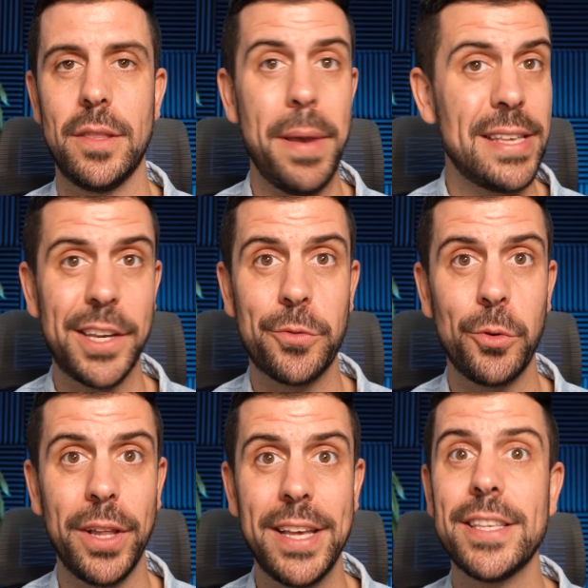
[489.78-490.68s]
The basic
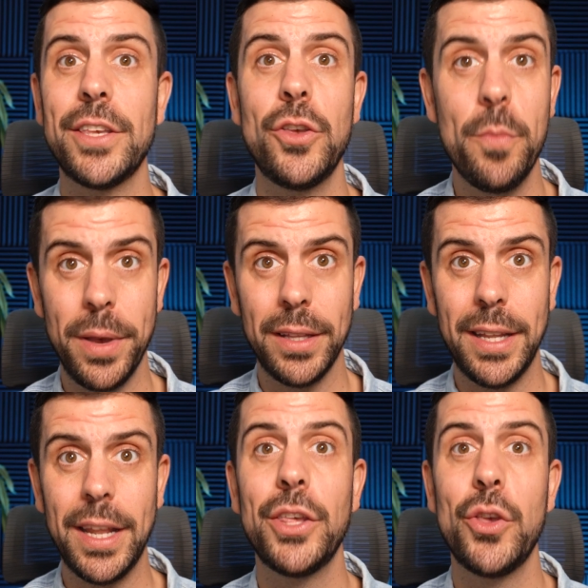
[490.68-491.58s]
rule is you build
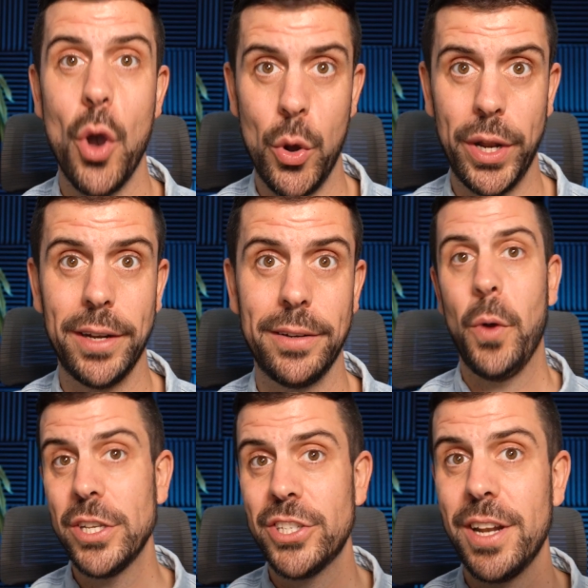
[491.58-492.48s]
it, you own it.
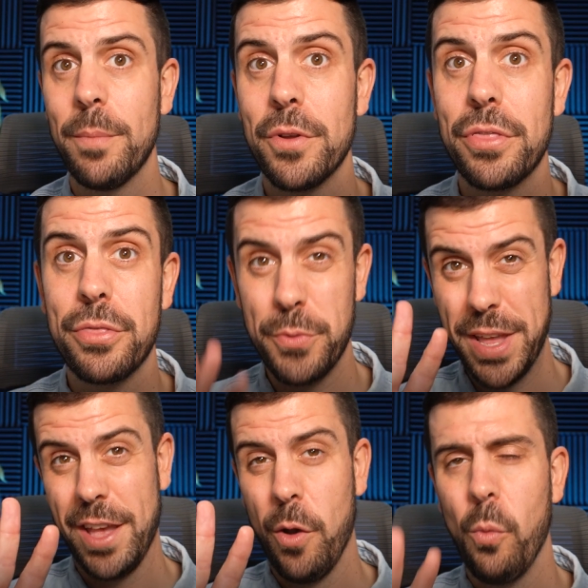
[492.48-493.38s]
Question number
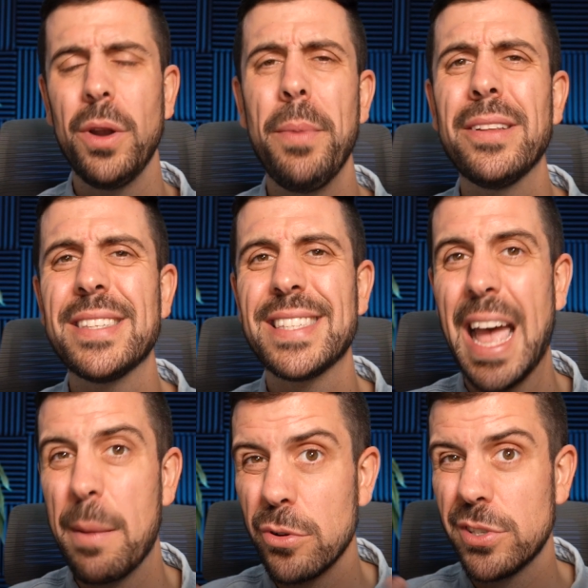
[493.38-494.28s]
three, what about
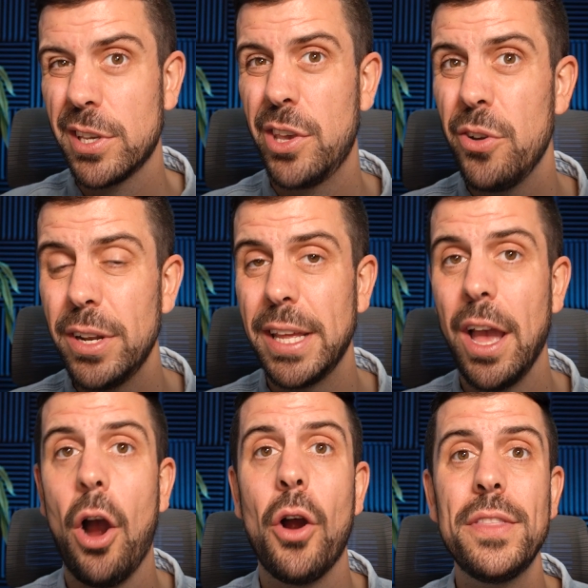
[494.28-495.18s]

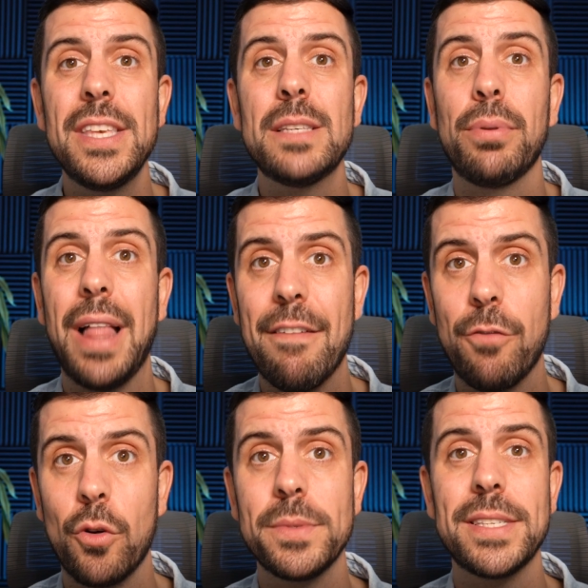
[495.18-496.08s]
cybersecurity? Are these
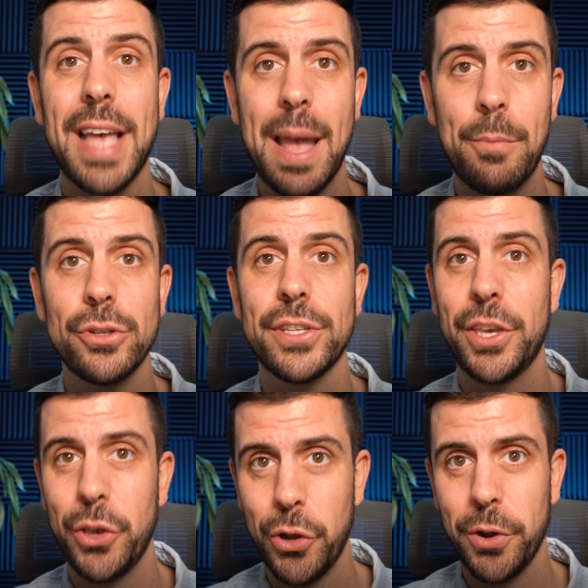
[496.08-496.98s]
platforms
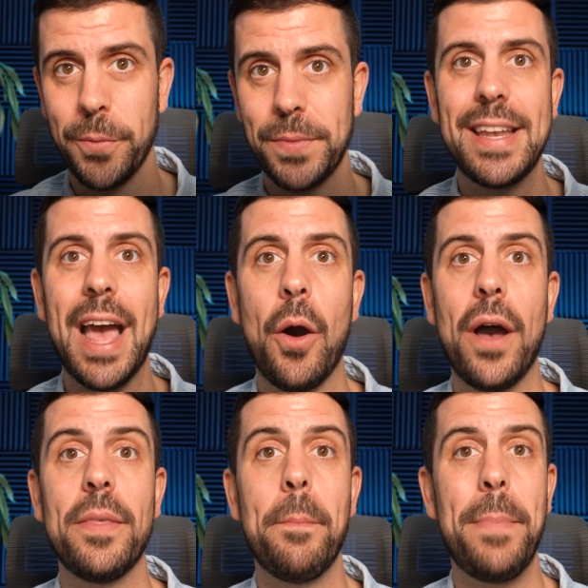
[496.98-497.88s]
cybersecure? Now,
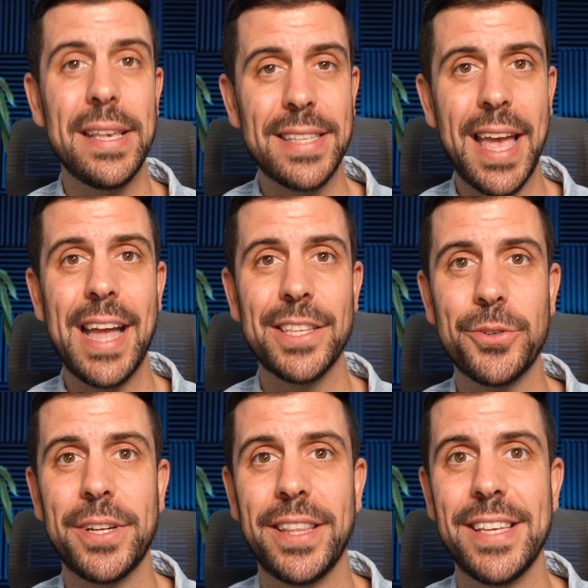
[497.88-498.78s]
the best answer
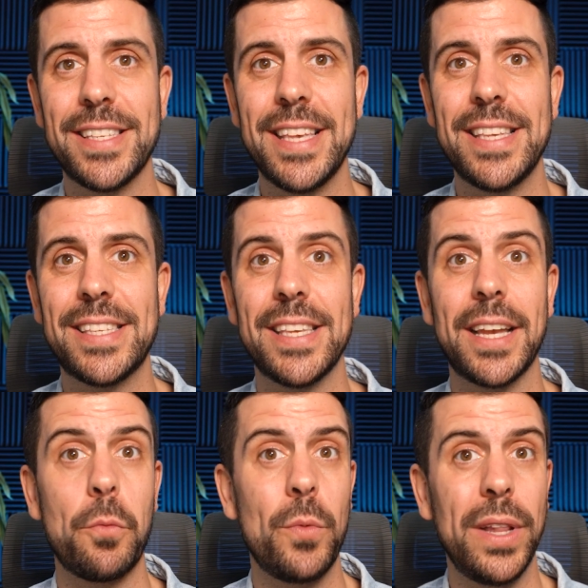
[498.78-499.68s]
to this is
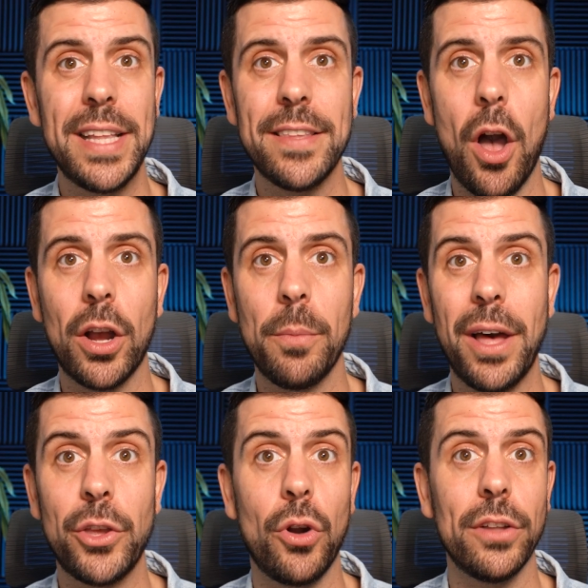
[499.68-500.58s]
to really talk
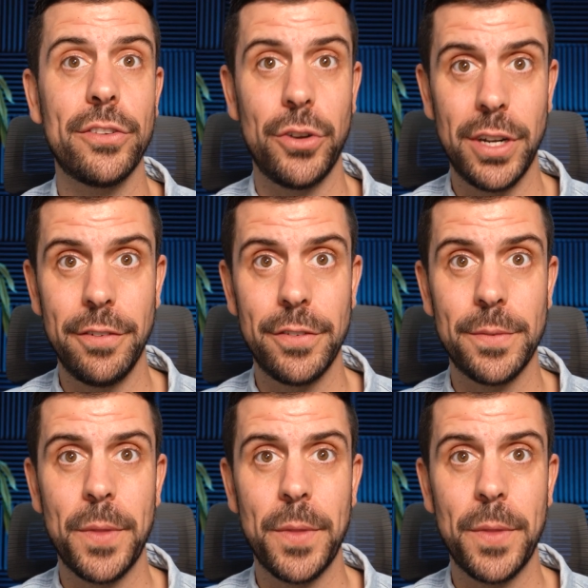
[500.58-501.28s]
about your alternatives.